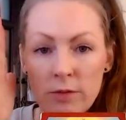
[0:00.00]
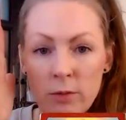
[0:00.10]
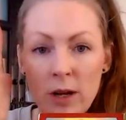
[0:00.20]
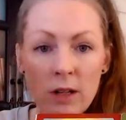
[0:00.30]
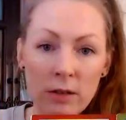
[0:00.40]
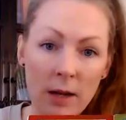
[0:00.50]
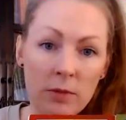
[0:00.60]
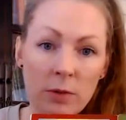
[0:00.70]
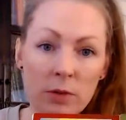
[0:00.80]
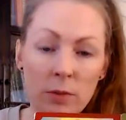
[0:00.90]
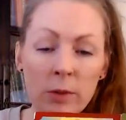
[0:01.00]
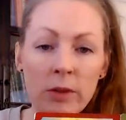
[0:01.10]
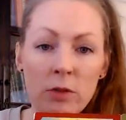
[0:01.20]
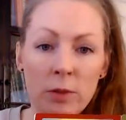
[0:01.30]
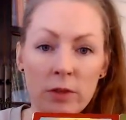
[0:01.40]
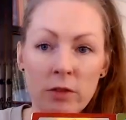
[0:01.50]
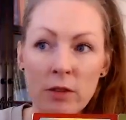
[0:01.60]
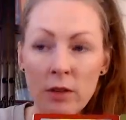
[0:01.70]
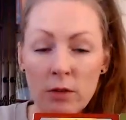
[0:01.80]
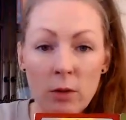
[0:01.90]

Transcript: well, I'm supposed to be with this person, and so